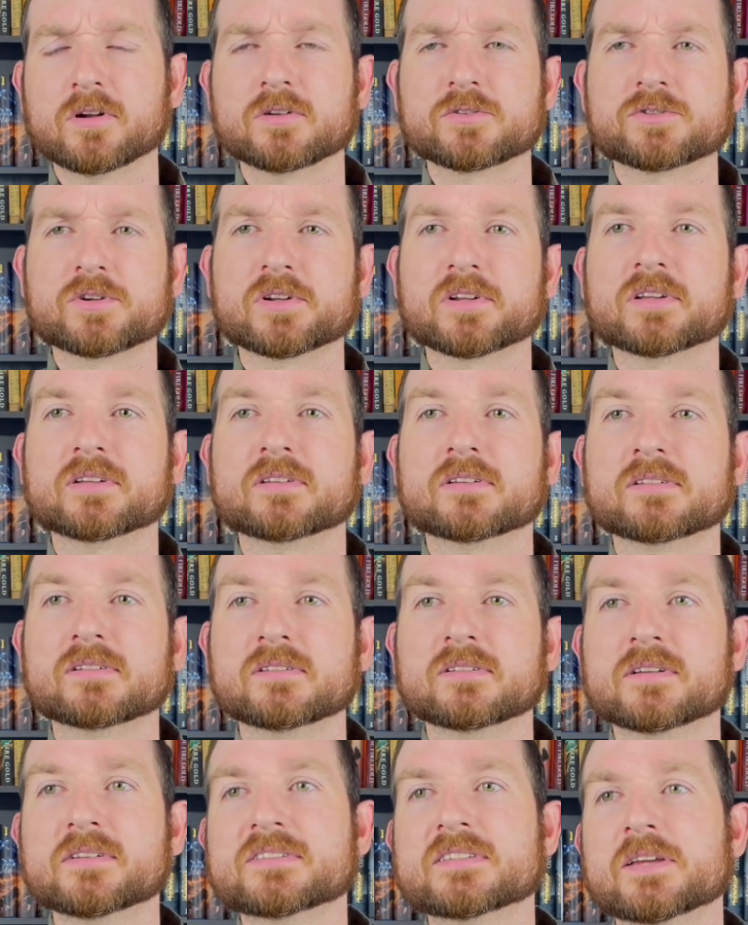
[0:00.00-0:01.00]
I'll try to
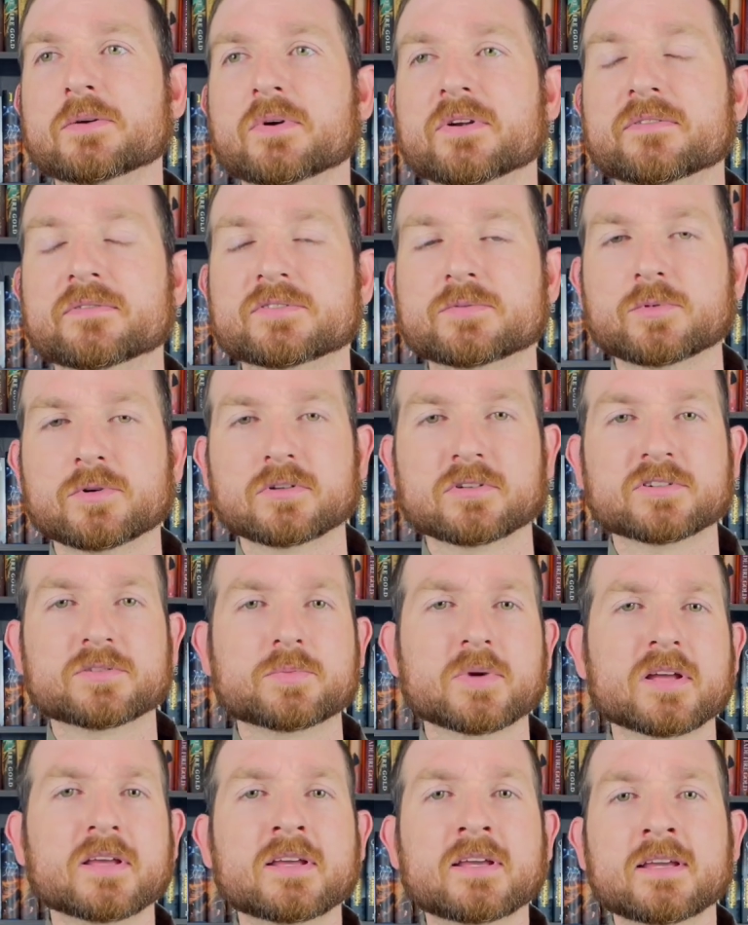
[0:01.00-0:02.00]
stay away from spoilers,
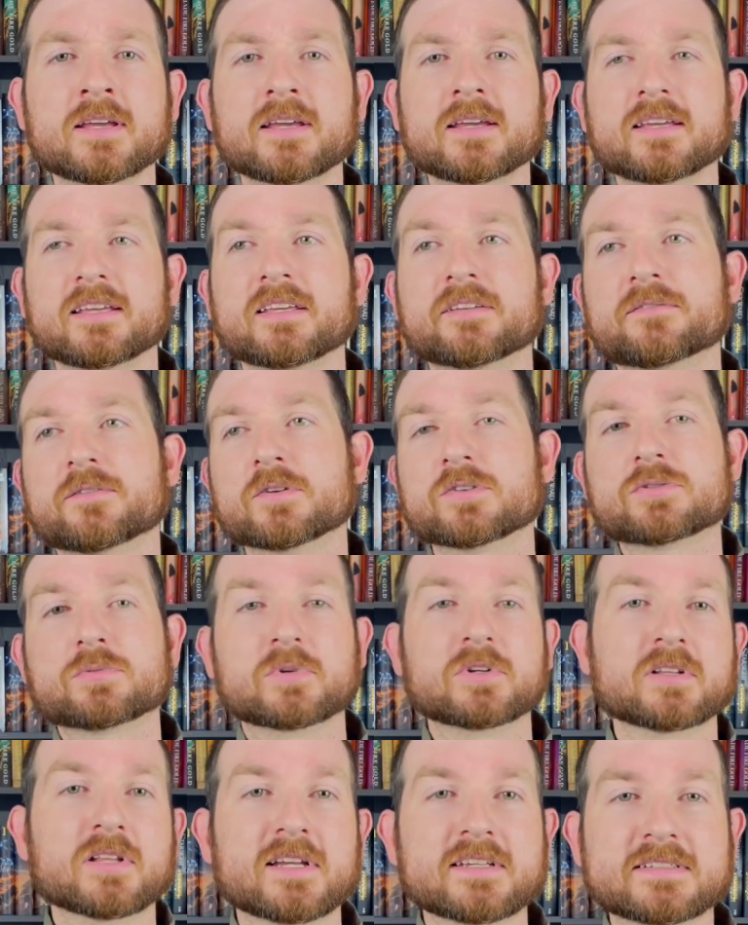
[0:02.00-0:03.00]
but he first
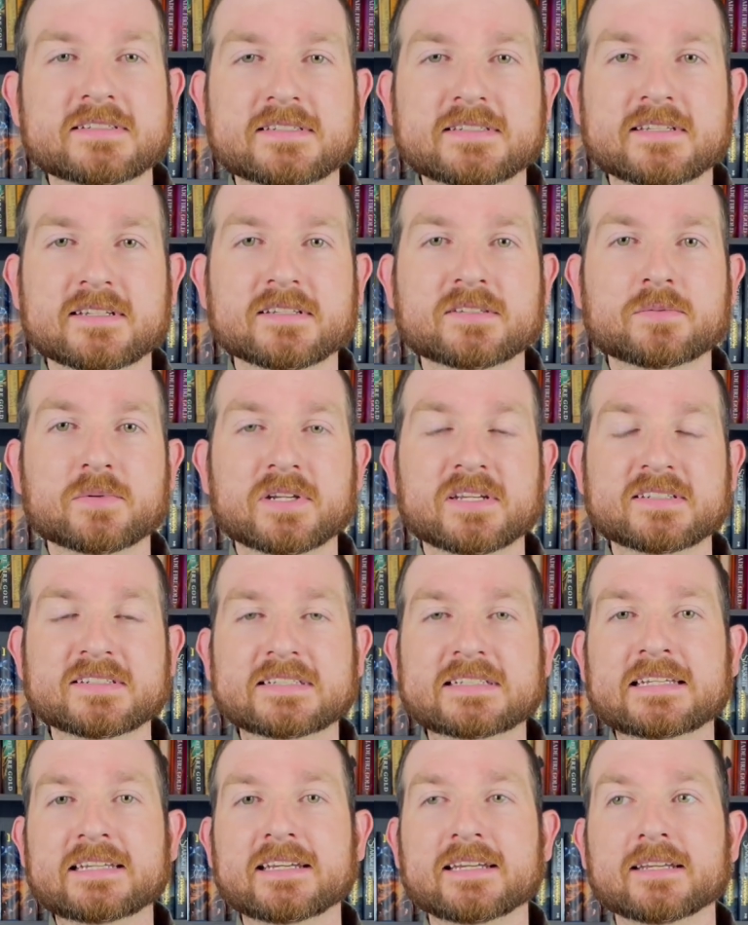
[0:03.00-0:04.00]
realizes this when he's a
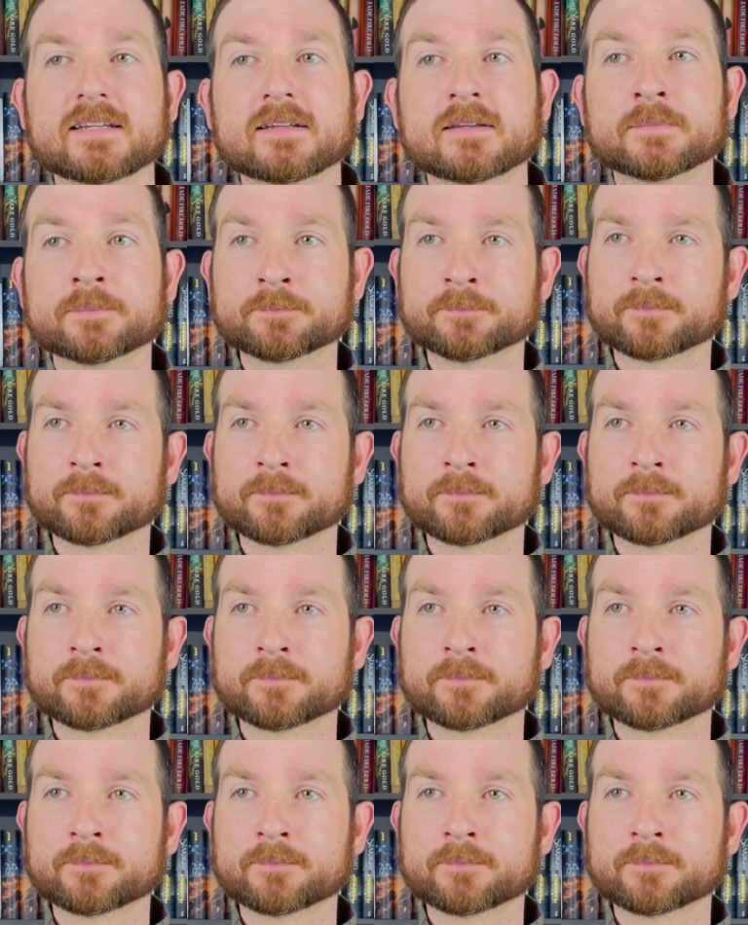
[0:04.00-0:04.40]
kid